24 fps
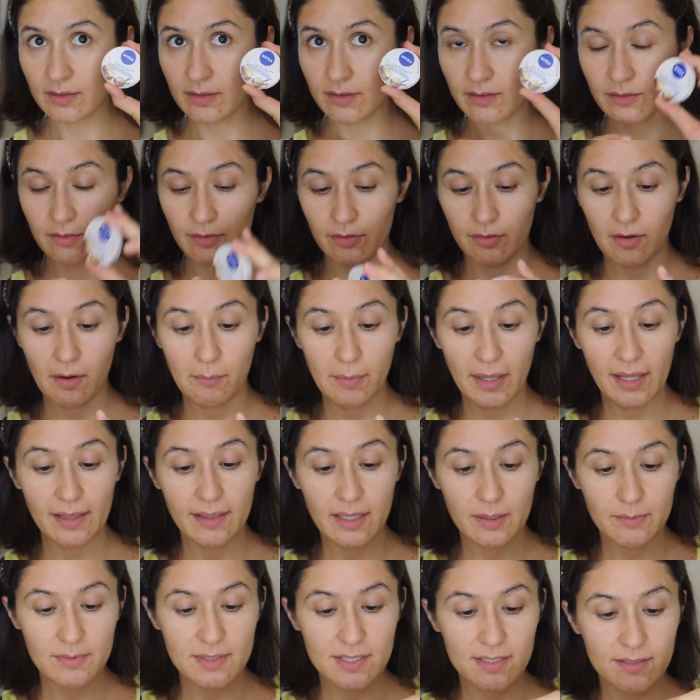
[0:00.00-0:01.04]
for my
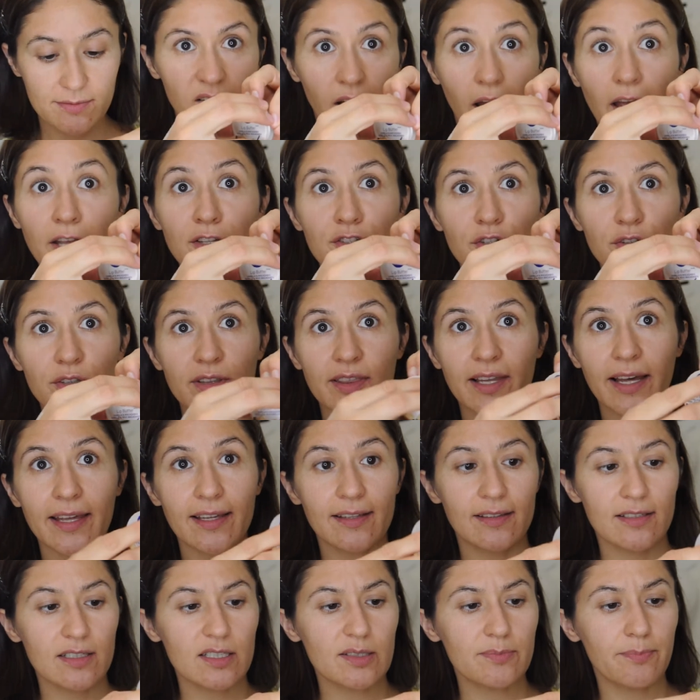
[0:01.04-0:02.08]
lips. I don't like
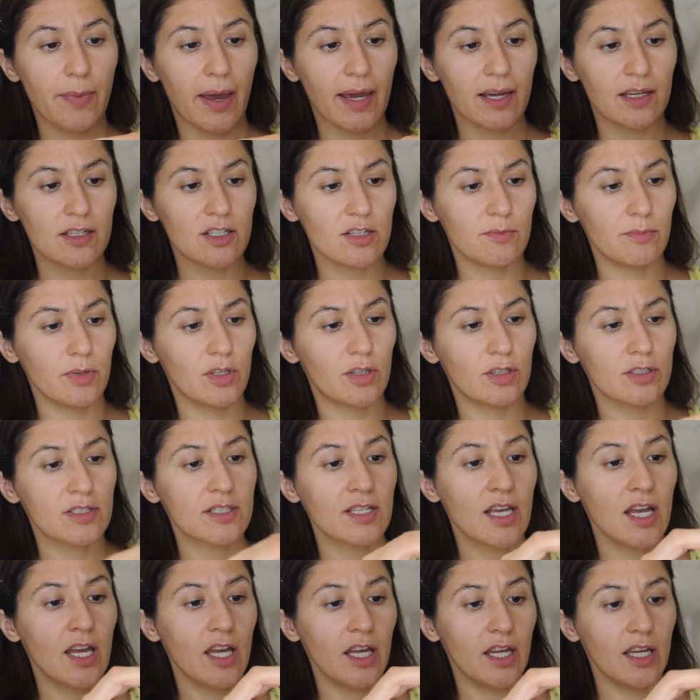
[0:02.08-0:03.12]
this packaging because
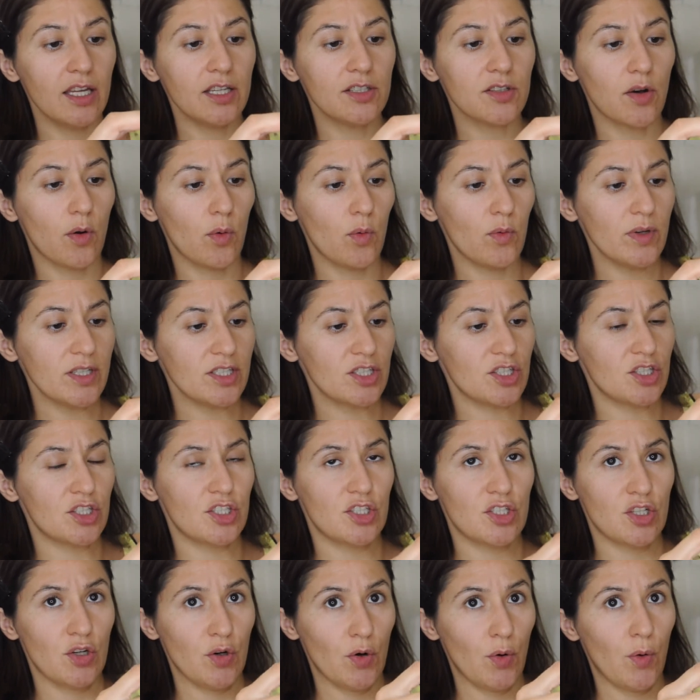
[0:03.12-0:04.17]
it's always
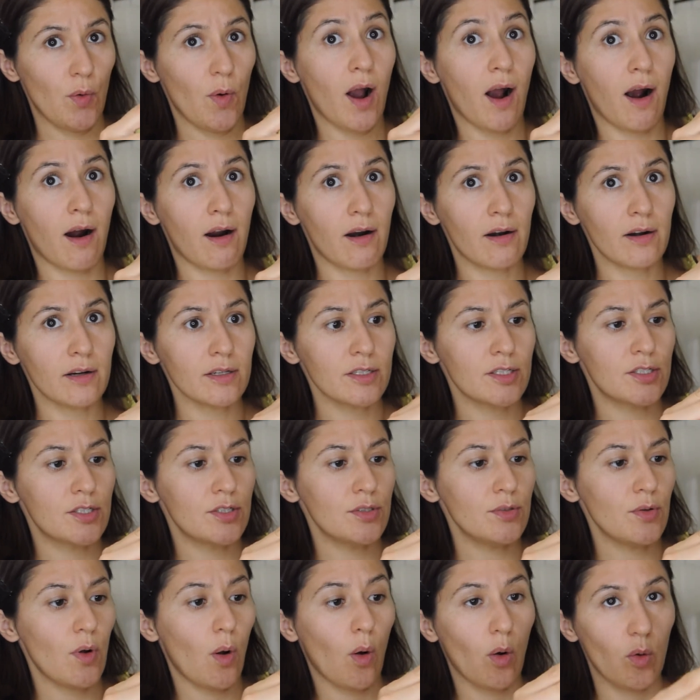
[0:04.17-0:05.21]
so hard to
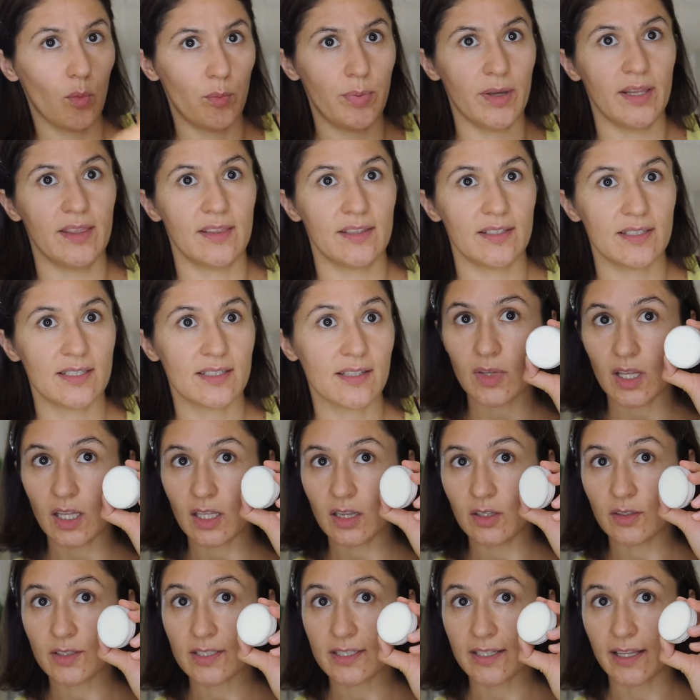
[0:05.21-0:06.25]
open this. It
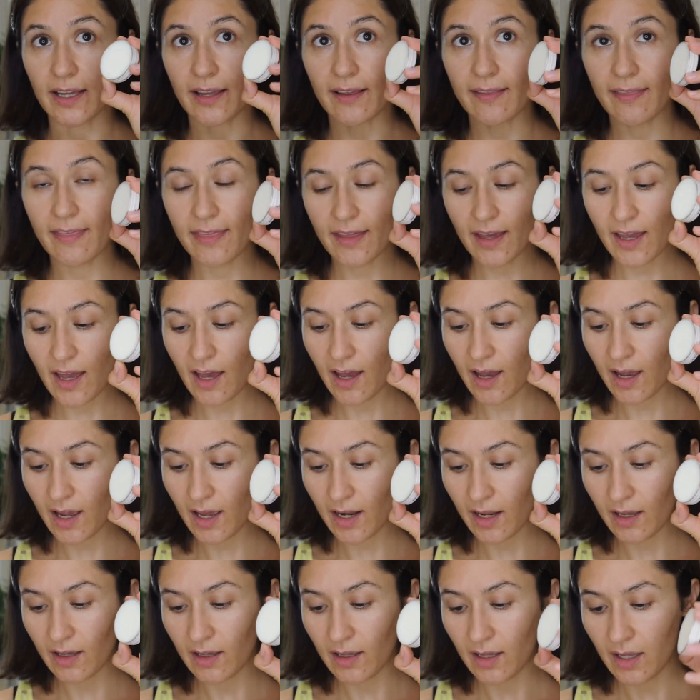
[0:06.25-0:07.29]
looks like that.
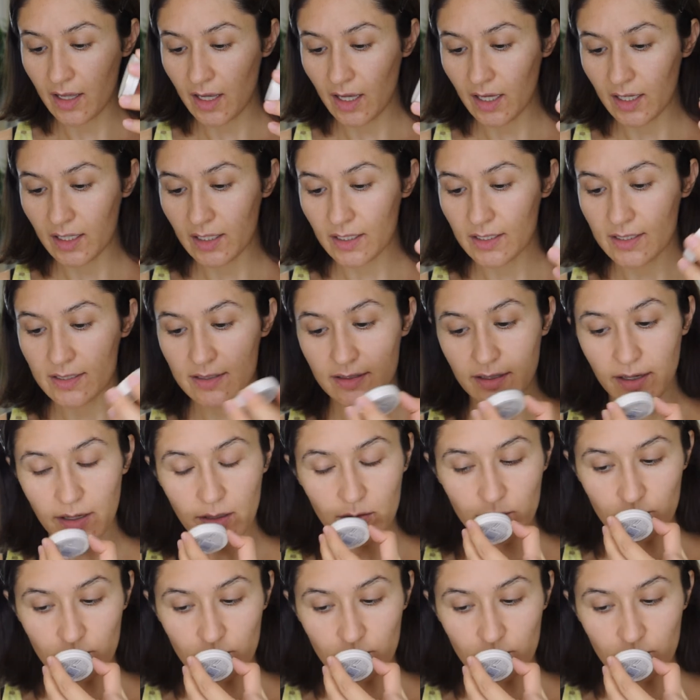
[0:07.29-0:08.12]
It's like